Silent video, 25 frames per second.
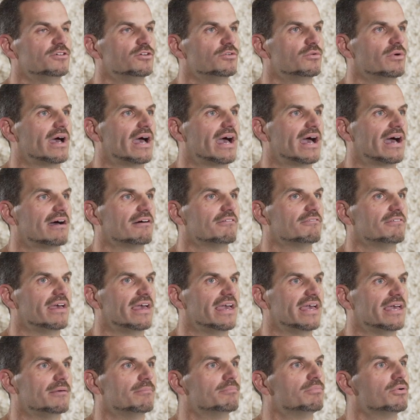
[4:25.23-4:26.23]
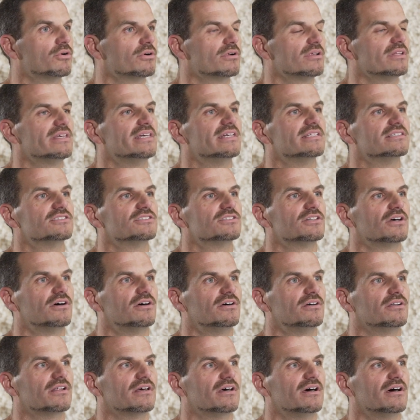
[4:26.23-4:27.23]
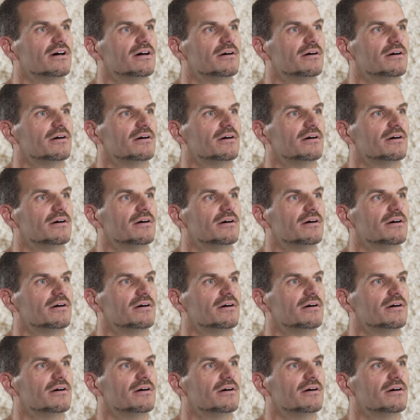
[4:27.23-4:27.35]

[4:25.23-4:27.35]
you have a poorly installed